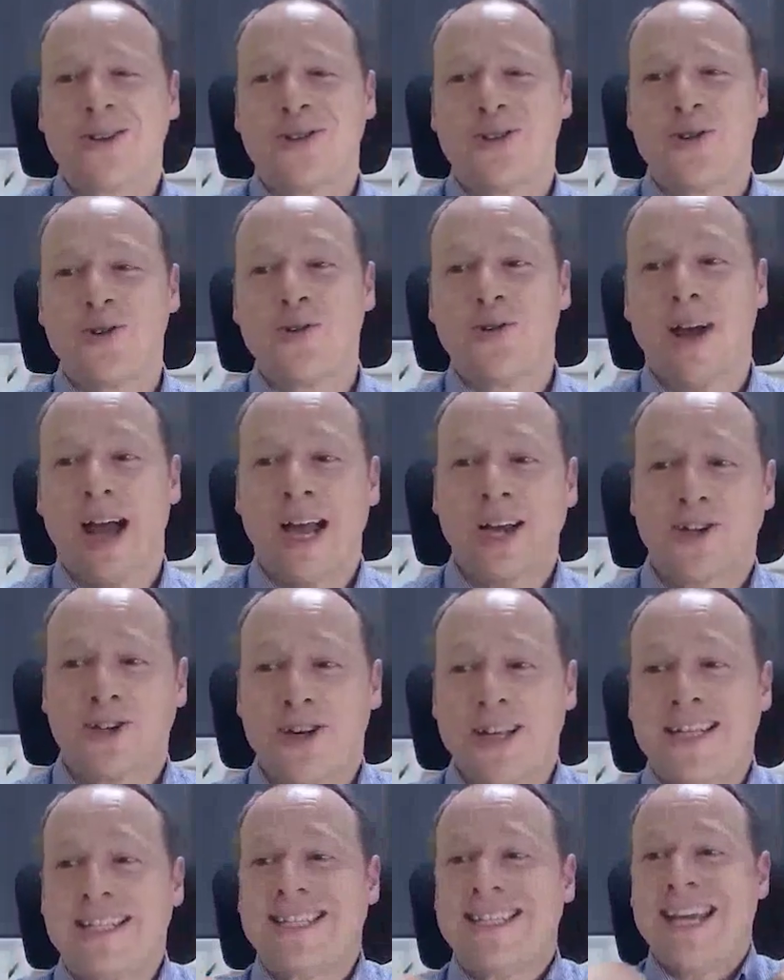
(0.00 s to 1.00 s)
to
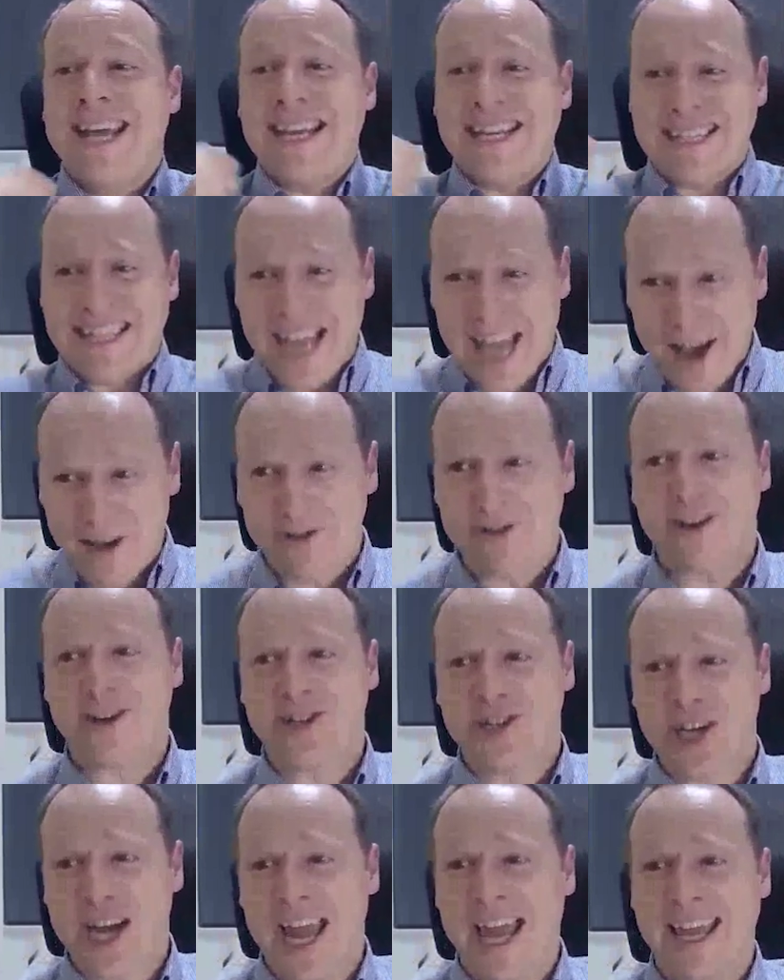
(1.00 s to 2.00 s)
actually take down
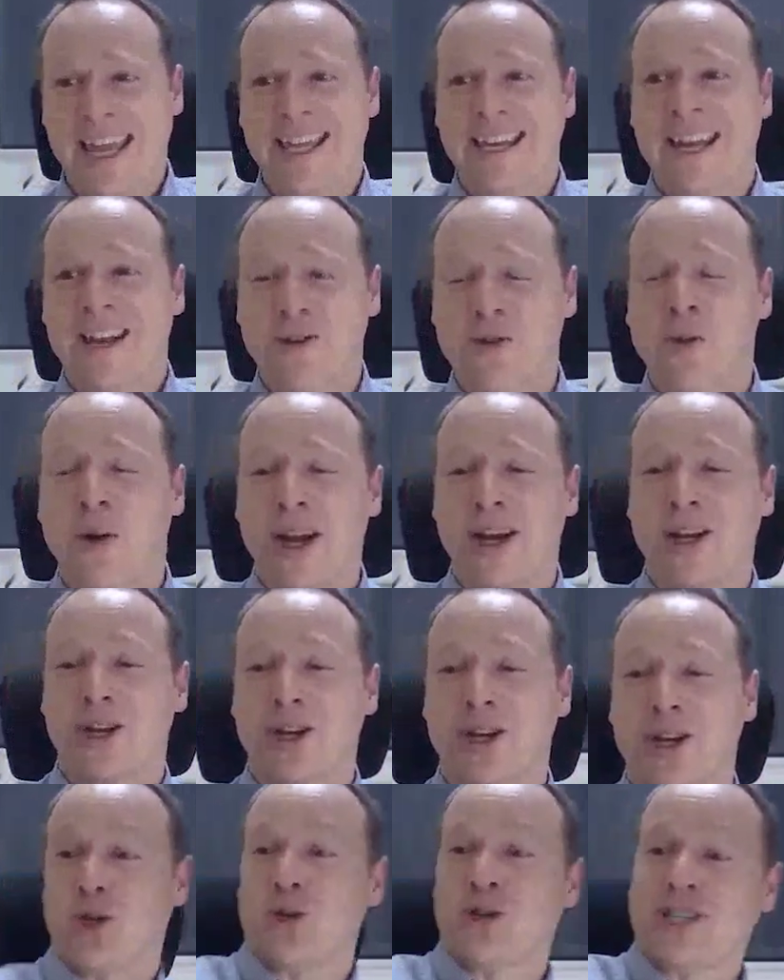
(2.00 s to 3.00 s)
their jacket and
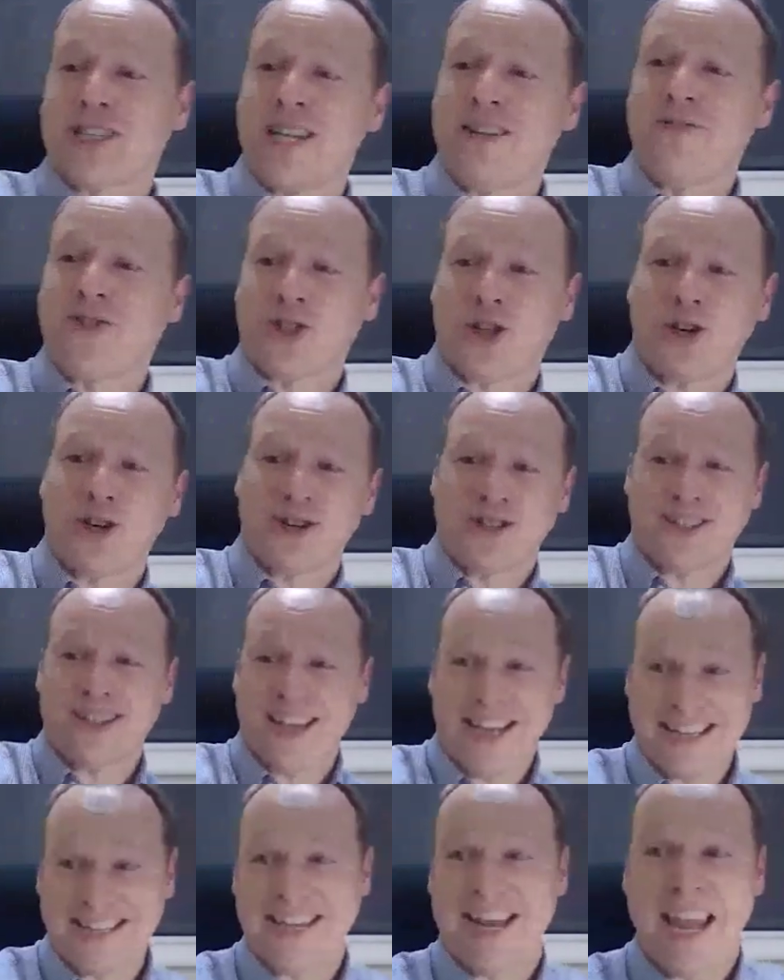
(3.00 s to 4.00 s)
wear short sleeve
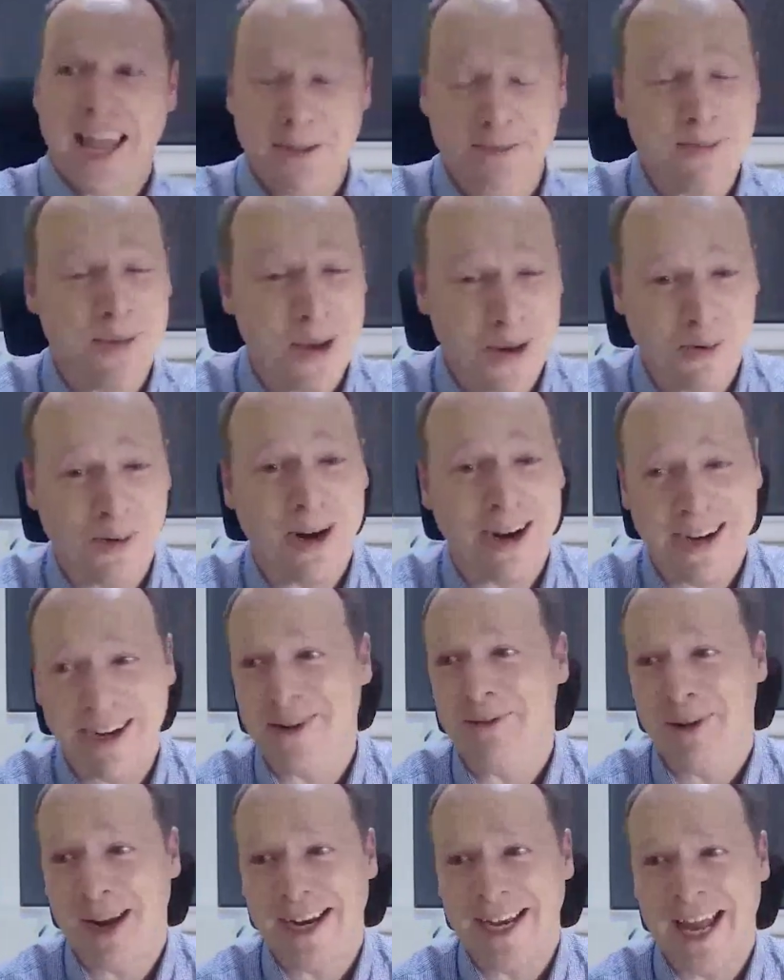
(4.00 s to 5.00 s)
shirts, as I am
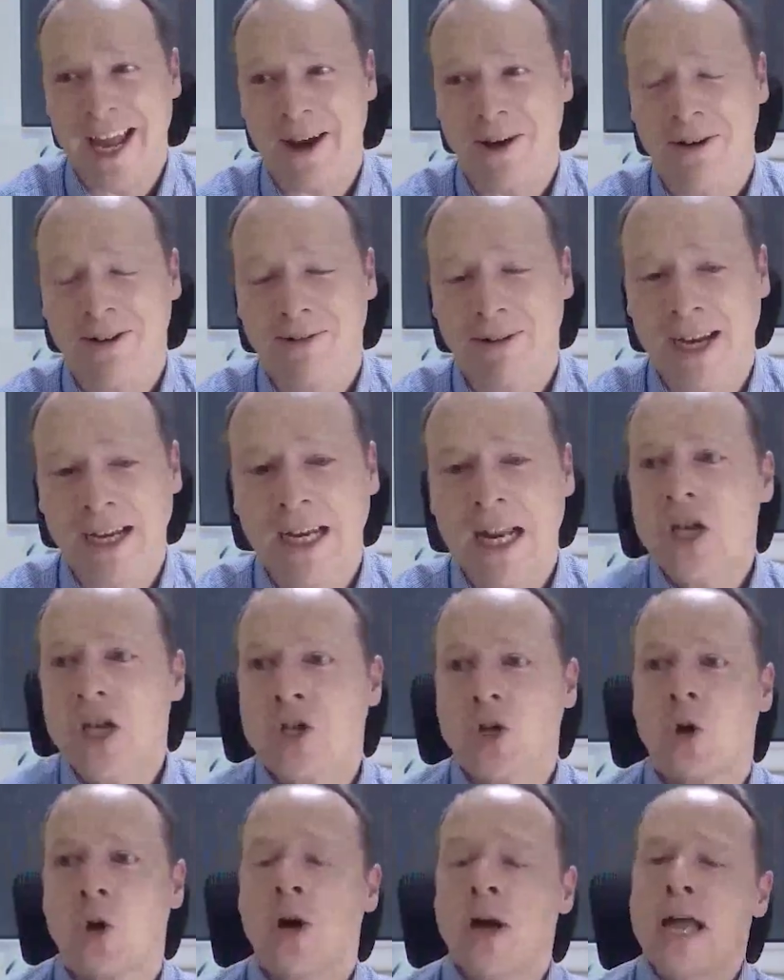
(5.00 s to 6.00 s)
wearing right now, right?
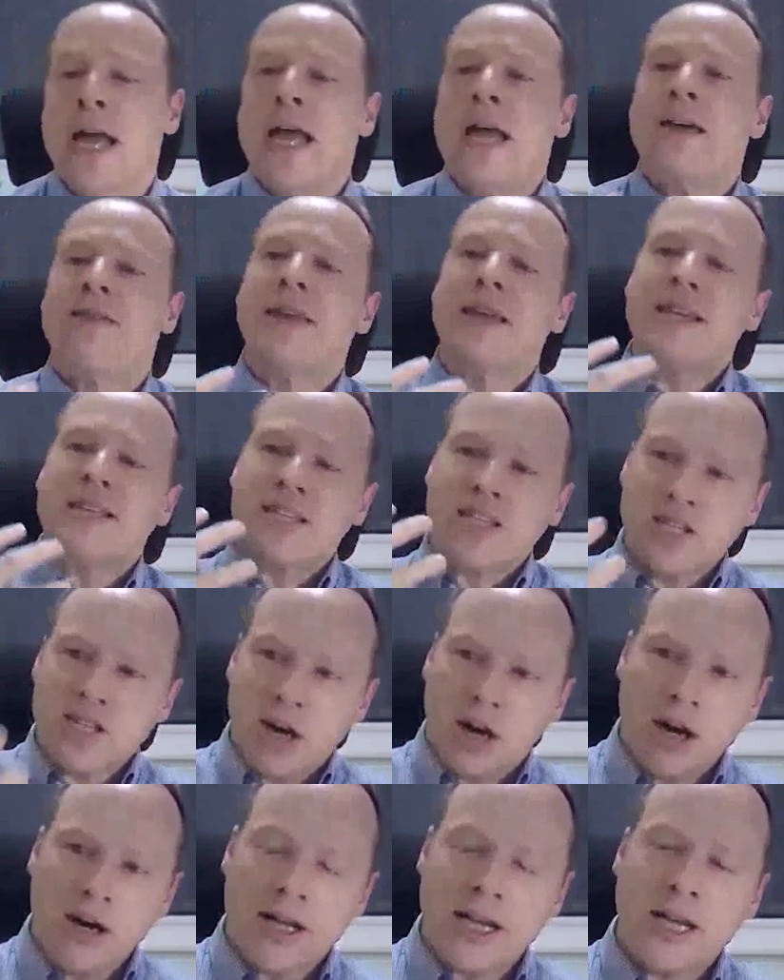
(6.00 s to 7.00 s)
So they
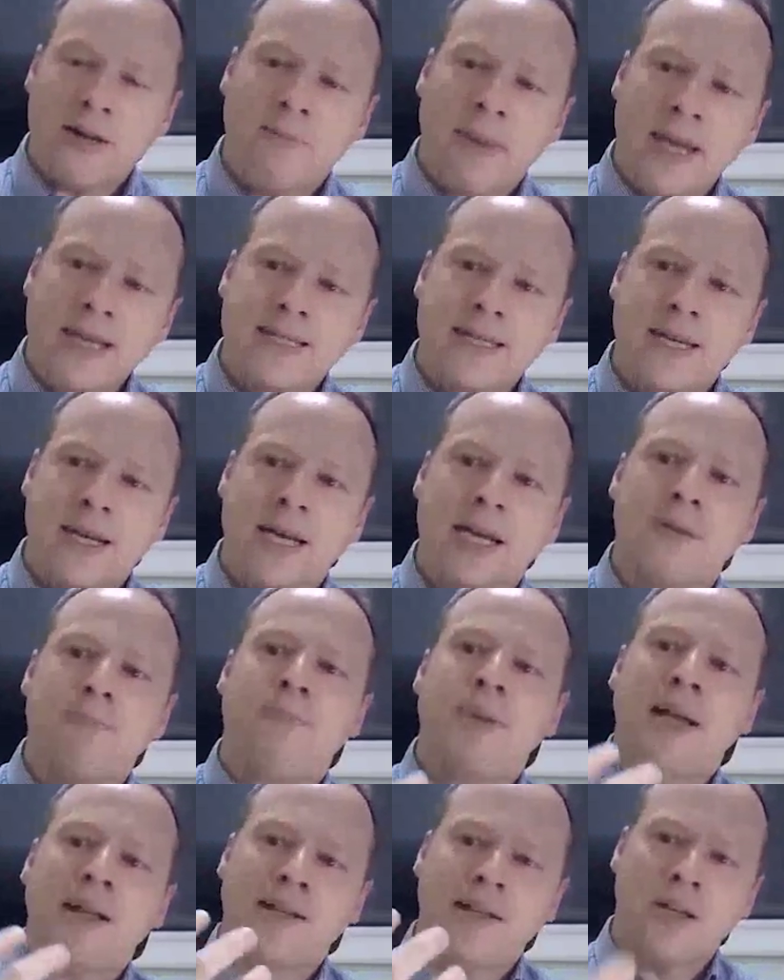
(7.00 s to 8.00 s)
started basically
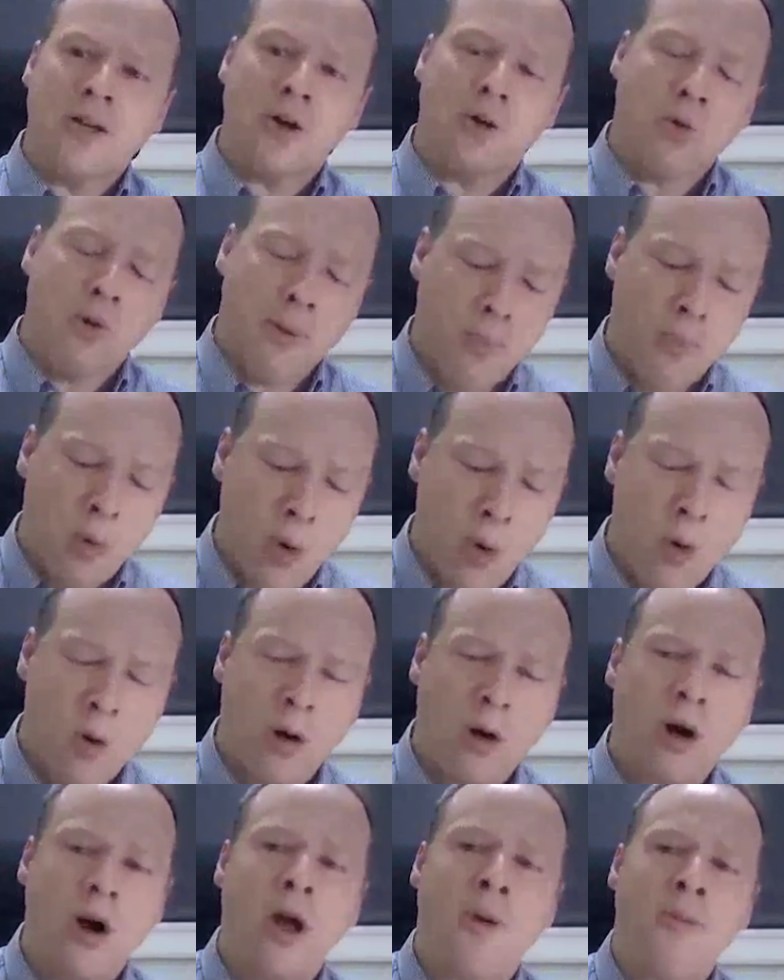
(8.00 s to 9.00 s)
building a
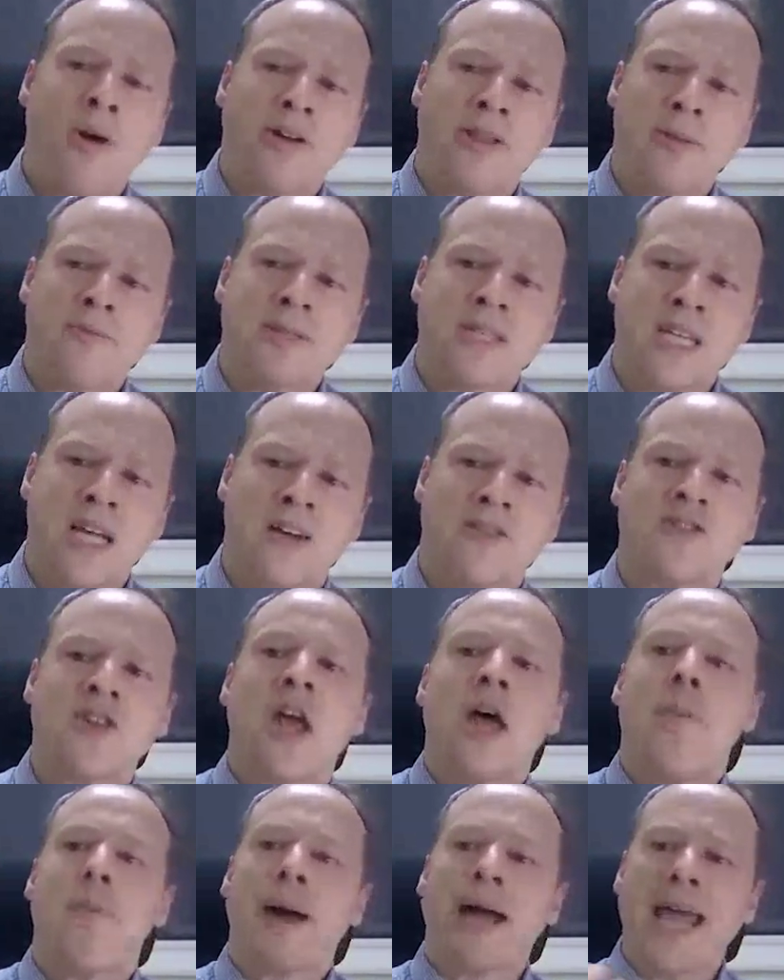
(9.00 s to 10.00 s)
rapport among themselves
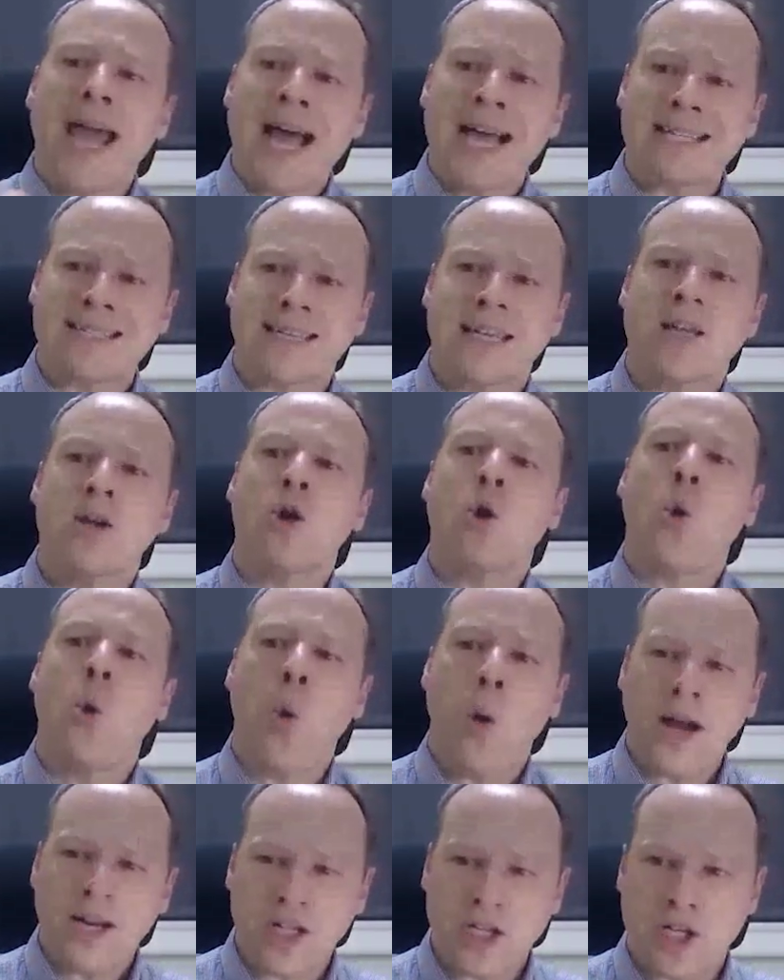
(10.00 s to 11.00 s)
by asking
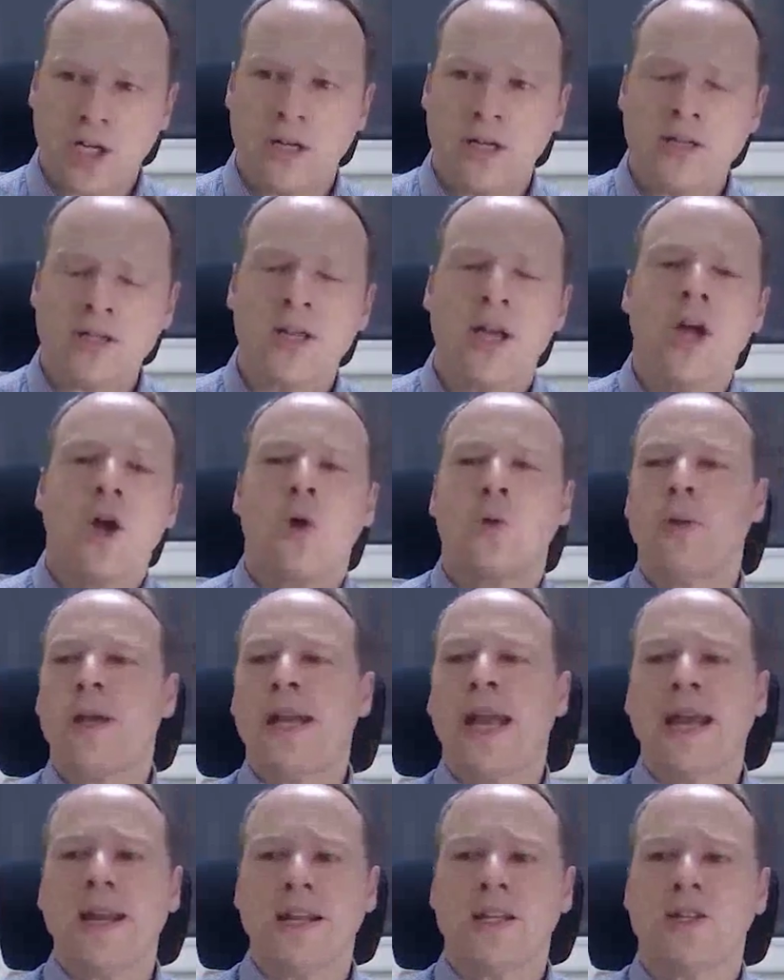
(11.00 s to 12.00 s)
questions
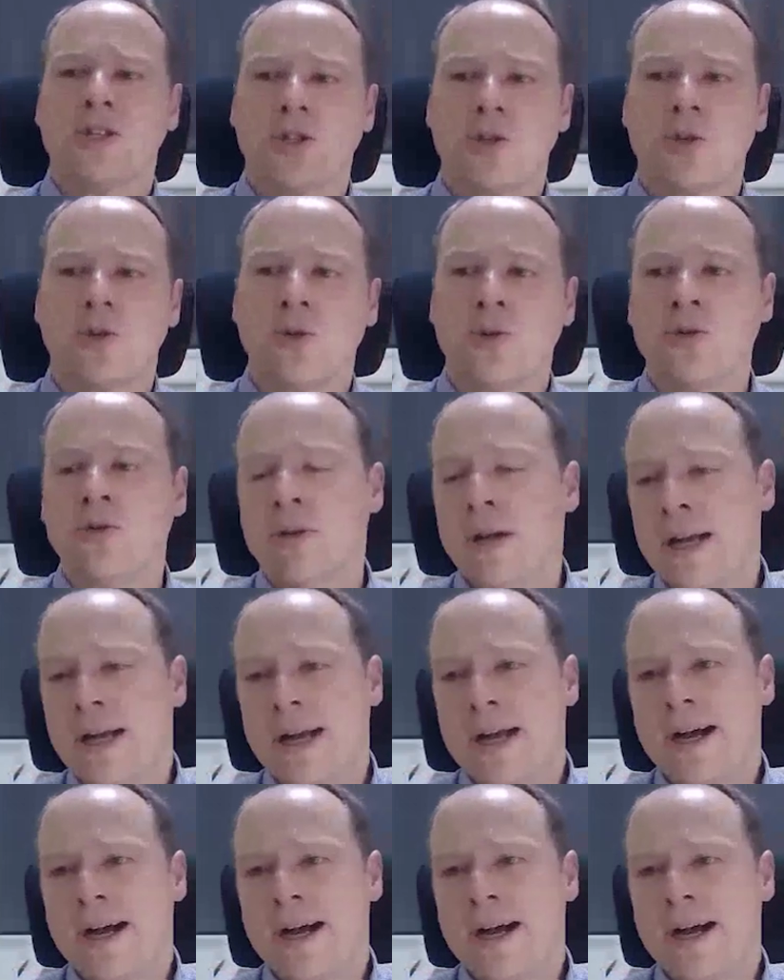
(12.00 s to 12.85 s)
related to,